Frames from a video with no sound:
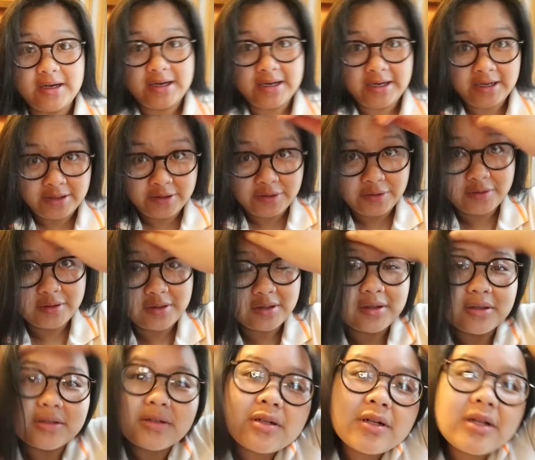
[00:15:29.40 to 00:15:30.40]
I look
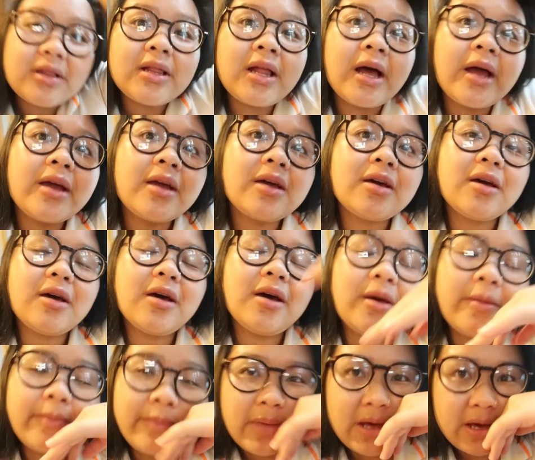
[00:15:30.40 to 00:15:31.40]
like
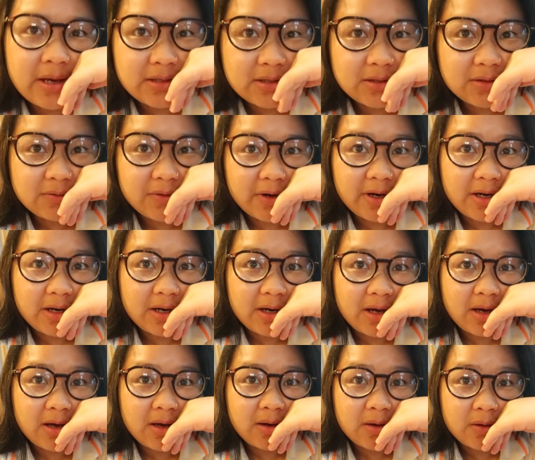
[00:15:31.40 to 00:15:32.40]
a mess right
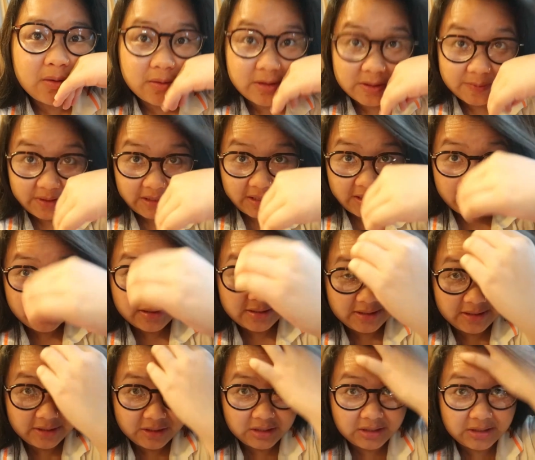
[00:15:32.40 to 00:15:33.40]
now because my hair is
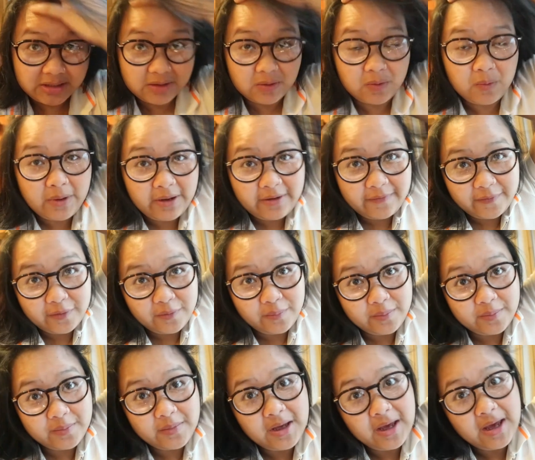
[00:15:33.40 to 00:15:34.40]
literally still wet from
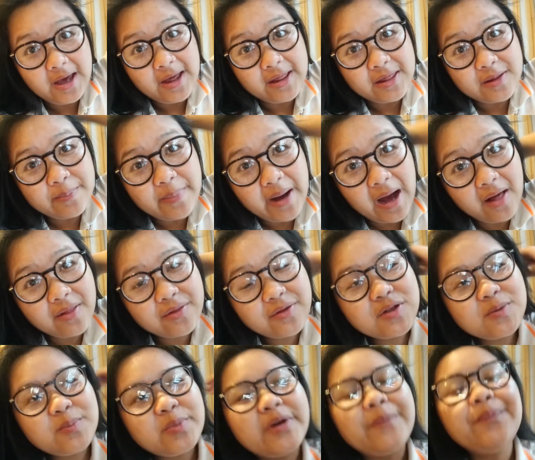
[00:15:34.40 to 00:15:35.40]
the
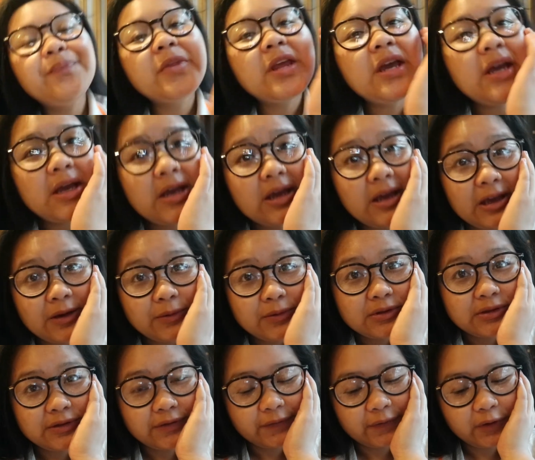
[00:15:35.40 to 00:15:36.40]
baths, but it
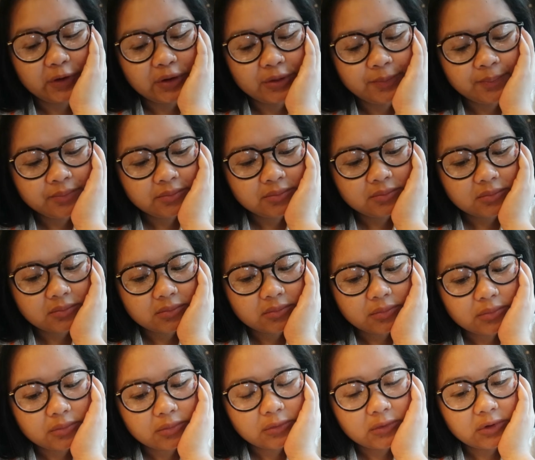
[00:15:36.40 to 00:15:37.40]
was fun.
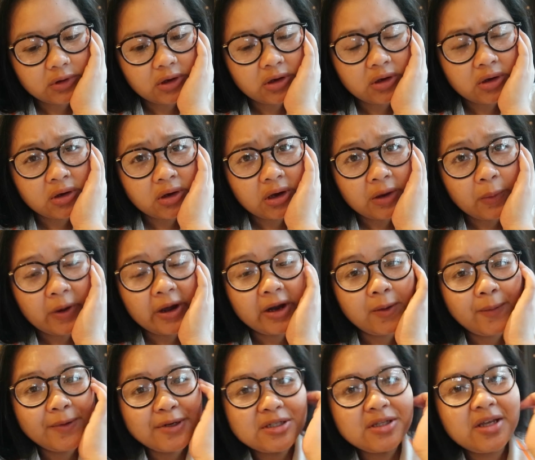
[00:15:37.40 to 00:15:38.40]
I kind
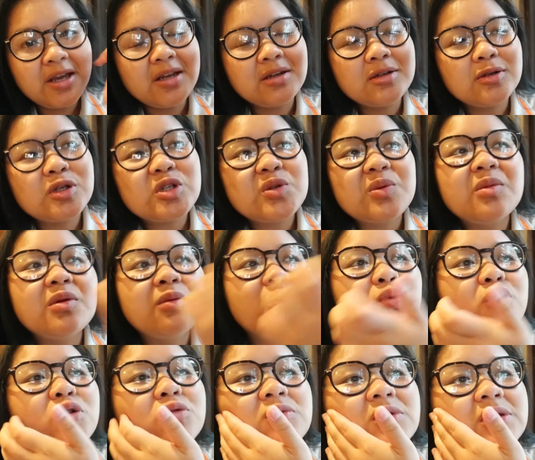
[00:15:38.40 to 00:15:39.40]
of wish the indoor swimming
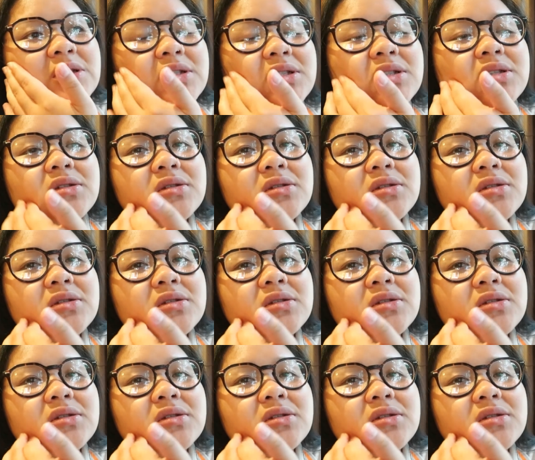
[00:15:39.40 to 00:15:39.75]
pool was